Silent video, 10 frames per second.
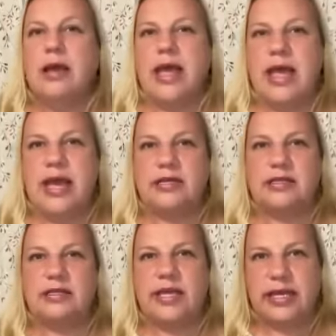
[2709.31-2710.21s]
And
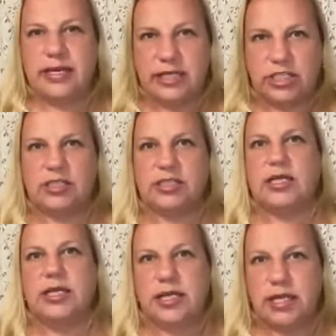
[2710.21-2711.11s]
then it's just
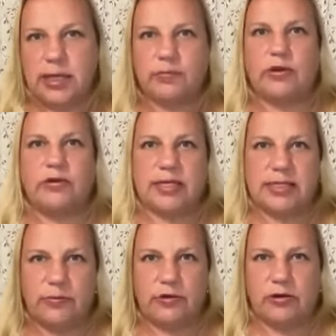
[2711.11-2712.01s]
going to keep
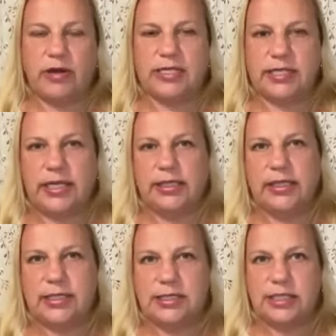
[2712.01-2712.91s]
progressing, and the
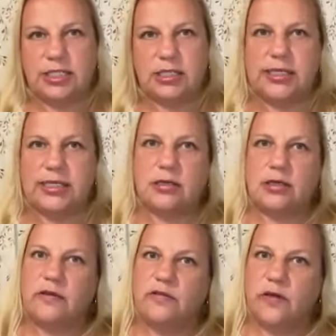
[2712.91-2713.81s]
essentialists are
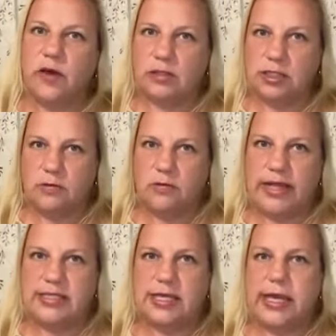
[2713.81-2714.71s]
going to fall to the
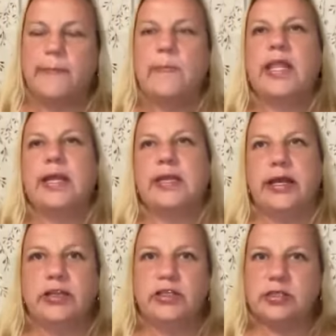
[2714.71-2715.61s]
wayside. Now,
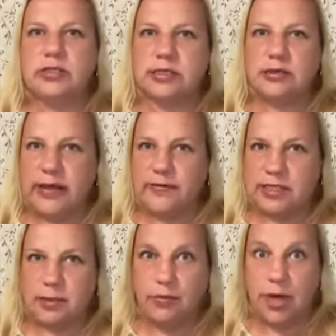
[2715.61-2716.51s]
you do still have
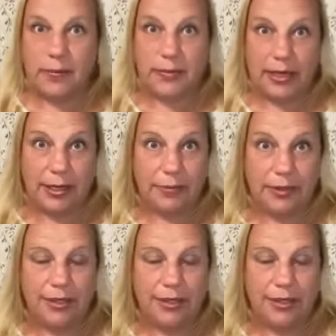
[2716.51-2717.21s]
some popping up.